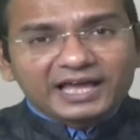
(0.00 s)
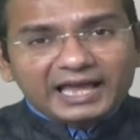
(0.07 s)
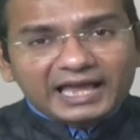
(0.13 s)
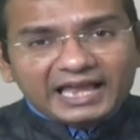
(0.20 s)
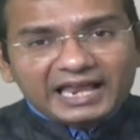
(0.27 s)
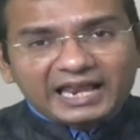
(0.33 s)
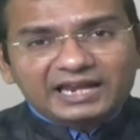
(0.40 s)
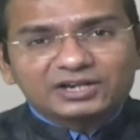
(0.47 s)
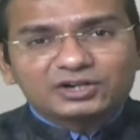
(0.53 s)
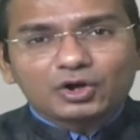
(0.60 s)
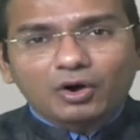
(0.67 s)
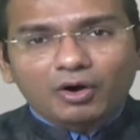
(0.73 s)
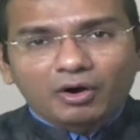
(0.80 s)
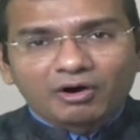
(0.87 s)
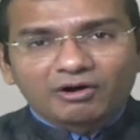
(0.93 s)
end
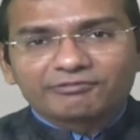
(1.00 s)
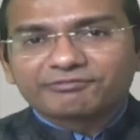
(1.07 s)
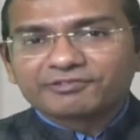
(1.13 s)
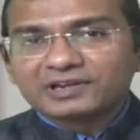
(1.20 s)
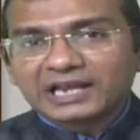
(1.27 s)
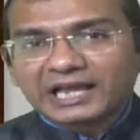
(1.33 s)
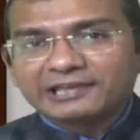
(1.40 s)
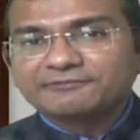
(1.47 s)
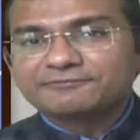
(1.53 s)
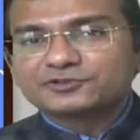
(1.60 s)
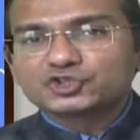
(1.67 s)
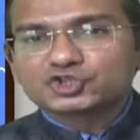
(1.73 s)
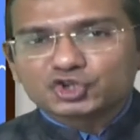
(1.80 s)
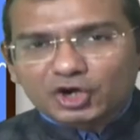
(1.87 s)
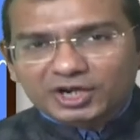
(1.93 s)
of life
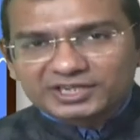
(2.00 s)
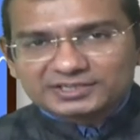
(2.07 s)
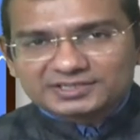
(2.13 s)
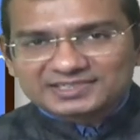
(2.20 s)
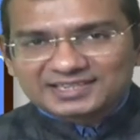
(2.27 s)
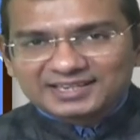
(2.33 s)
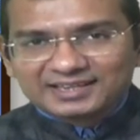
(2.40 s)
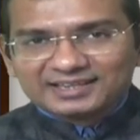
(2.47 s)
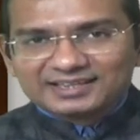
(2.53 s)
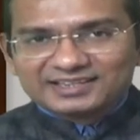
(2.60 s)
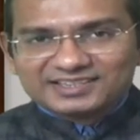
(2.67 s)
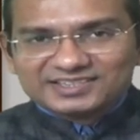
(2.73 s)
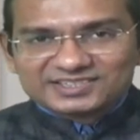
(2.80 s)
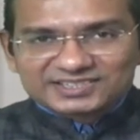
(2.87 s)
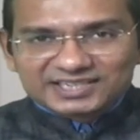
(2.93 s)
choice.
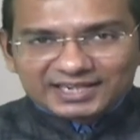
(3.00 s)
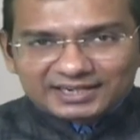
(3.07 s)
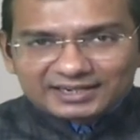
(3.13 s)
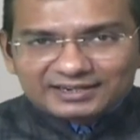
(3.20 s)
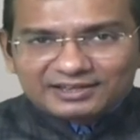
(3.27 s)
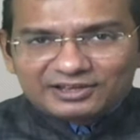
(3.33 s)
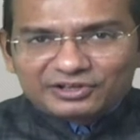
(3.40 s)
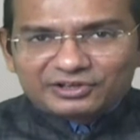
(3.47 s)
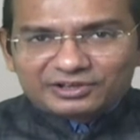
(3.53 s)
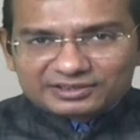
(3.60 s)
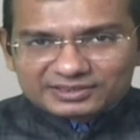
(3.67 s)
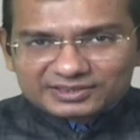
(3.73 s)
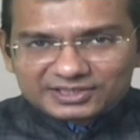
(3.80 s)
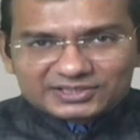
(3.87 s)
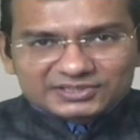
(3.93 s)
He said
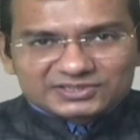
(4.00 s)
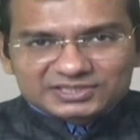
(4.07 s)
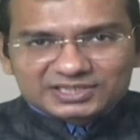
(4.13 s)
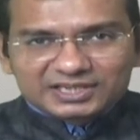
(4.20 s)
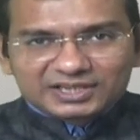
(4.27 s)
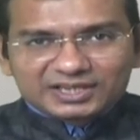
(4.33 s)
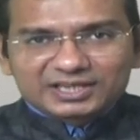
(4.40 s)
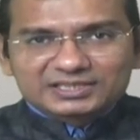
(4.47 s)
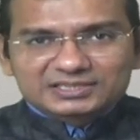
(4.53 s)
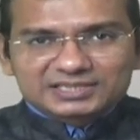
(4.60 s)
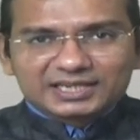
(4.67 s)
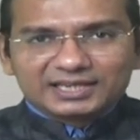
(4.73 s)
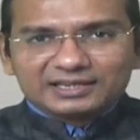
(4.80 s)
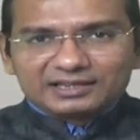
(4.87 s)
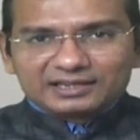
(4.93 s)
this, you can
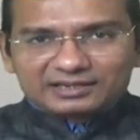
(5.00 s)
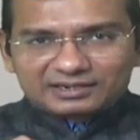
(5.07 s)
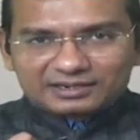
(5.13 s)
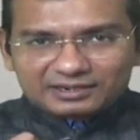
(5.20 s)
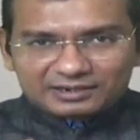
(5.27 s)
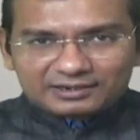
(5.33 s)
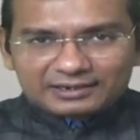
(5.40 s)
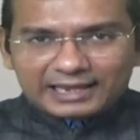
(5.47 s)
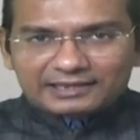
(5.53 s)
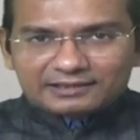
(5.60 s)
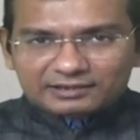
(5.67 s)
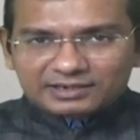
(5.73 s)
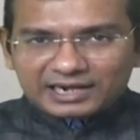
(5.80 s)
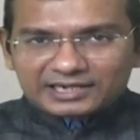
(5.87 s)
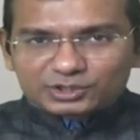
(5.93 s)
say,
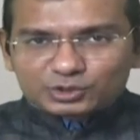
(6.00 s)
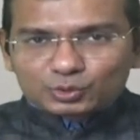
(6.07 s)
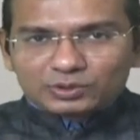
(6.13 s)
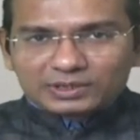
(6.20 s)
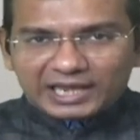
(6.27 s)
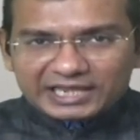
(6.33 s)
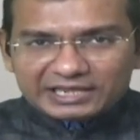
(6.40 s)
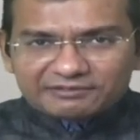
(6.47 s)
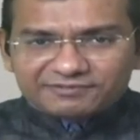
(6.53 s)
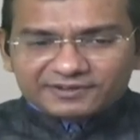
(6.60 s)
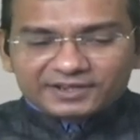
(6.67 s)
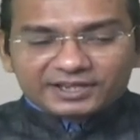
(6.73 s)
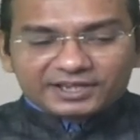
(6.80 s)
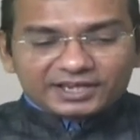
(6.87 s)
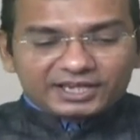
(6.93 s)
right to life
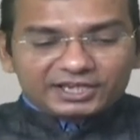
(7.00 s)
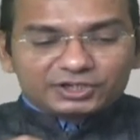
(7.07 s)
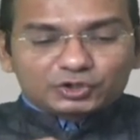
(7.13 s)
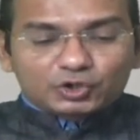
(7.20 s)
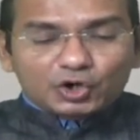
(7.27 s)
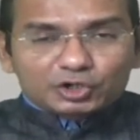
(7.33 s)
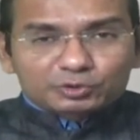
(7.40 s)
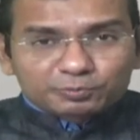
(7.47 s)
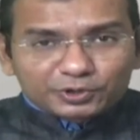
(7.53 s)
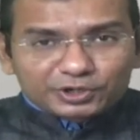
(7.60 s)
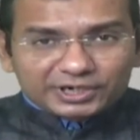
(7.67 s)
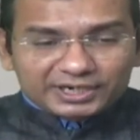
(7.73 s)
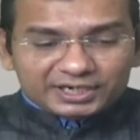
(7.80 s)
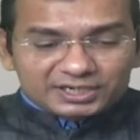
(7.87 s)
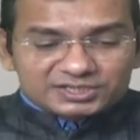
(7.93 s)

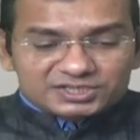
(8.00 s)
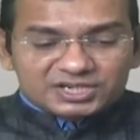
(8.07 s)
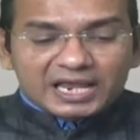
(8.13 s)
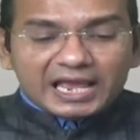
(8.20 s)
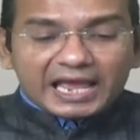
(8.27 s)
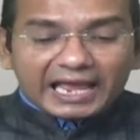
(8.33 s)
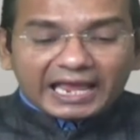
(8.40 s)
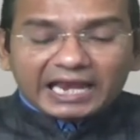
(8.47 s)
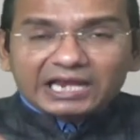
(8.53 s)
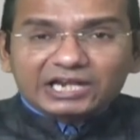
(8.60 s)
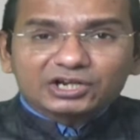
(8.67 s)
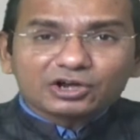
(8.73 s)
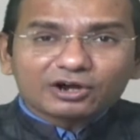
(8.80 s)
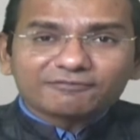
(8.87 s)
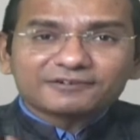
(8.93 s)
incorporates
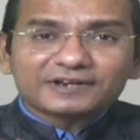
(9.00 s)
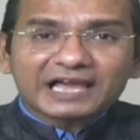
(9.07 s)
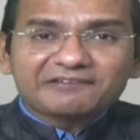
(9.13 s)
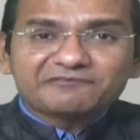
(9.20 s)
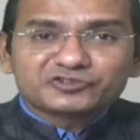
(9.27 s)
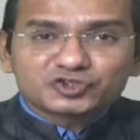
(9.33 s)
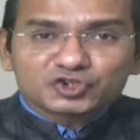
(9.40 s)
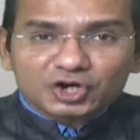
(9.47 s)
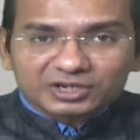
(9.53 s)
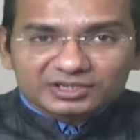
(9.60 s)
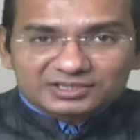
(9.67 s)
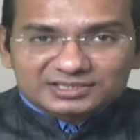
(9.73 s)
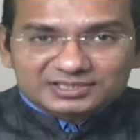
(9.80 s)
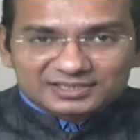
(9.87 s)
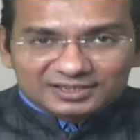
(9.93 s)
end of life
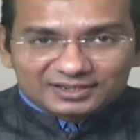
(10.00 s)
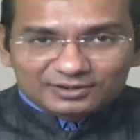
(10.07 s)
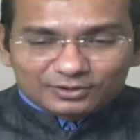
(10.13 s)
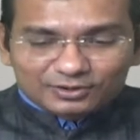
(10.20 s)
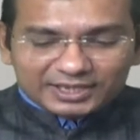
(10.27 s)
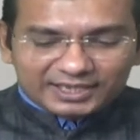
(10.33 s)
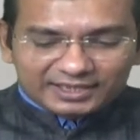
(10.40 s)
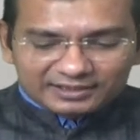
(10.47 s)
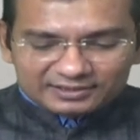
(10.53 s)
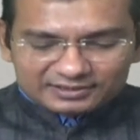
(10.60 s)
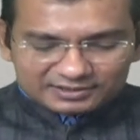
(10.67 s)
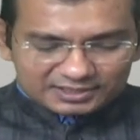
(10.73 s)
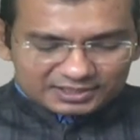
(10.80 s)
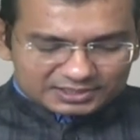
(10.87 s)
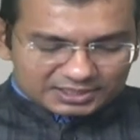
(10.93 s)
choice. Okay,
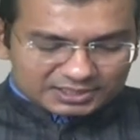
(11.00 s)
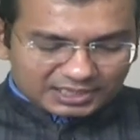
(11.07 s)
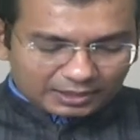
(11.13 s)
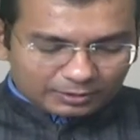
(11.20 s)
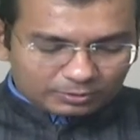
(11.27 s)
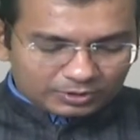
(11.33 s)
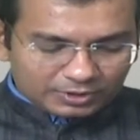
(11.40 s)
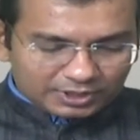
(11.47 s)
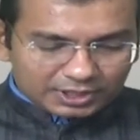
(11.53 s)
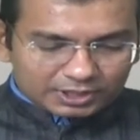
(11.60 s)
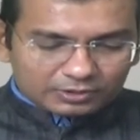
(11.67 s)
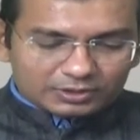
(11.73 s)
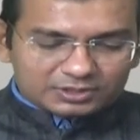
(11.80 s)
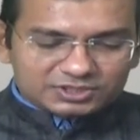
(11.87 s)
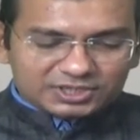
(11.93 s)
this is how it
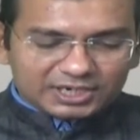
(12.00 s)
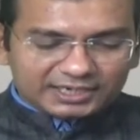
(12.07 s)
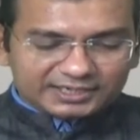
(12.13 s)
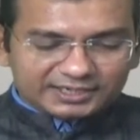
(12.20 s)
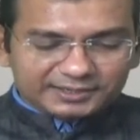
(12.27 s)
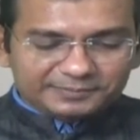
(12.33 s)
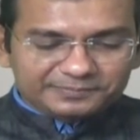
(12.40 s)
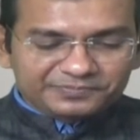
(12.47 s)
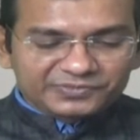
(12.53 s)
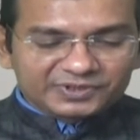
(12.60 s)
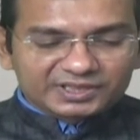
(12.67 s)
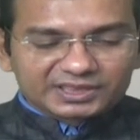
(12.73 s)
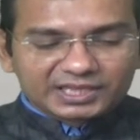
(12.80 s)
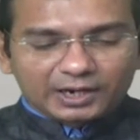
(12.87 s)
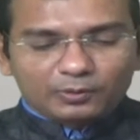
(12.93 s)
all started.
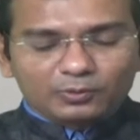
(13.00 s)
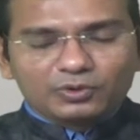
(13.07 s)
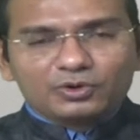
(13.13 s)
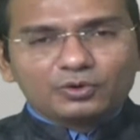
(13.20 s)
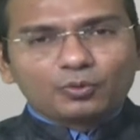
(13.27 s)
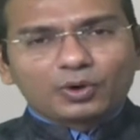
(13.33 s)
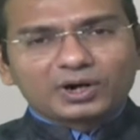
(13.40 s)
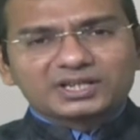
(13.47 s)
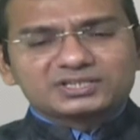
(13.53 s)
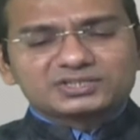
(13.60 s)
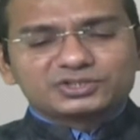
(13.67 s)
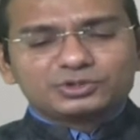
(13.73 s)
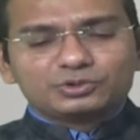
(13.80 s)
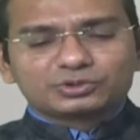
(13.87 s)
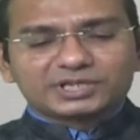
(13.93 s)
Now, what is
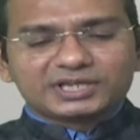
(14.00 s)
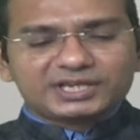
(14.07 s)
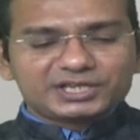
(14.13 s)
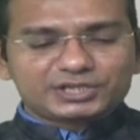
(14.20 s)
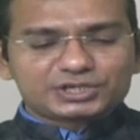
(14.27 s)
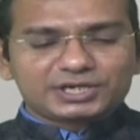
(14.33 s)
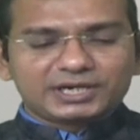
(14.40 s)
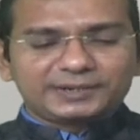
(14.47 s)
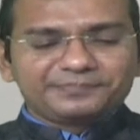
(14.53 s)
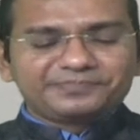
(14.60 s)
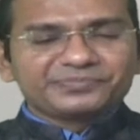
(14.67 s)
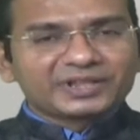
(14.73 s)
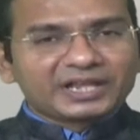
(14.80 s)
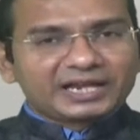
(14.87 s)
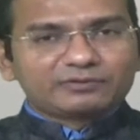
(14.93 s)
euthanasia
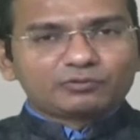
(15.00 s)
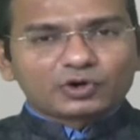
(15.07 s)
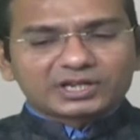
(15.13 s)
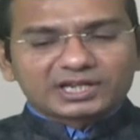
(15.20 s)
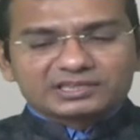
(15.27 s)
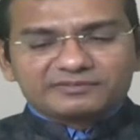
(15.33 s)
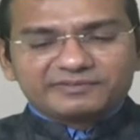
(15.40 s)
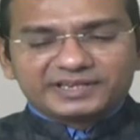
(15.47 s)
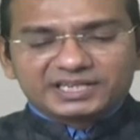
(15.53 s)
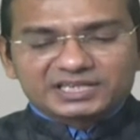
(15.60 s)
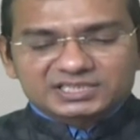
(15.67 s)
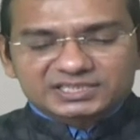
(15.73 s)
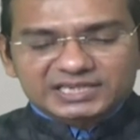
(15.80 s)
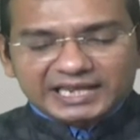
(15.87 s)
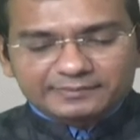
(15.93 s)
and what are the
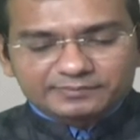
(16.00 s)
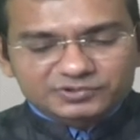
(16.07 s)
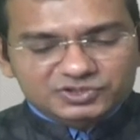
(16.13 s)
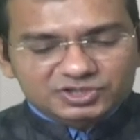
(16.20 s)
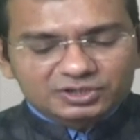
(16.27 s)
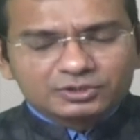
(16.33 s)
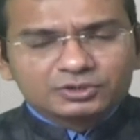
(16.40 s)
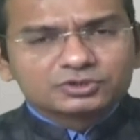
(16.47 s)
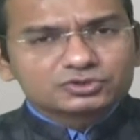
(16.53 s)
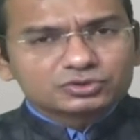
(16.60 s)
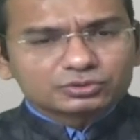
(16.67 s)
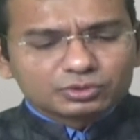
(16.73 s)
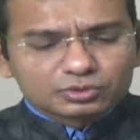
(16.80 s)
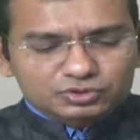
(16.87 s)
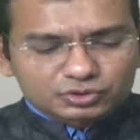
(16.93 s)
various types? So,
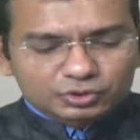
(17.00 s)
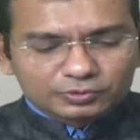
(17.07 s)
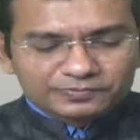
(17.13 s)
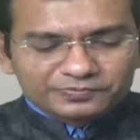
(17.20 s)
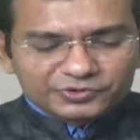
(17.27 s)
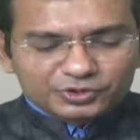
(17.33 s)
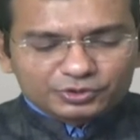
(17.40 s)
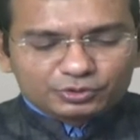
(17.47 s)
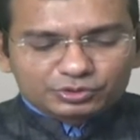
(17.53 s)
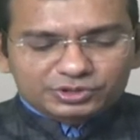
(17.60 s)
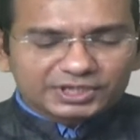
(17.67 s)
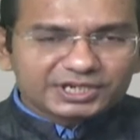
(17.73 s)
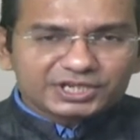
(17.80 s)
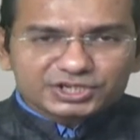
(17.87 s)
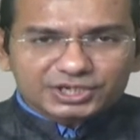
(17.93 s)
dosto,
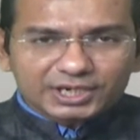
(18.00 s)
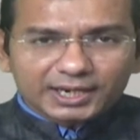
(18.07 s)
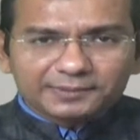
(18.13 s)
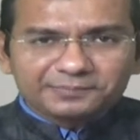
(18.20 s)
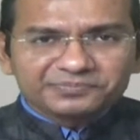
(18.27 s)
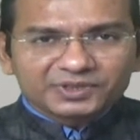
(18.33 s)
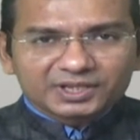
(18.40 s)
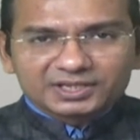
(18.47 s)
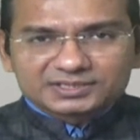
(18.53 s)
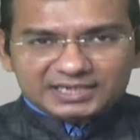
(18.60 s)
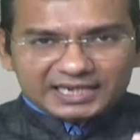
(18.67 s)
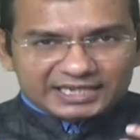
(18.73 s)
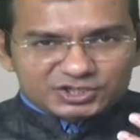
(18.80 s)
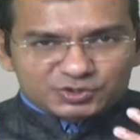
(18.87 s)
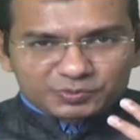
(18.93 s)
euthanasia is,
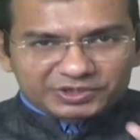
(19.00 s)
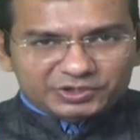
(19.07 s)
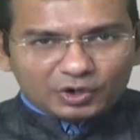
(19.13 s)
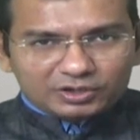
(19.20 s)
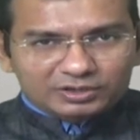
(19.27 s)
as we talked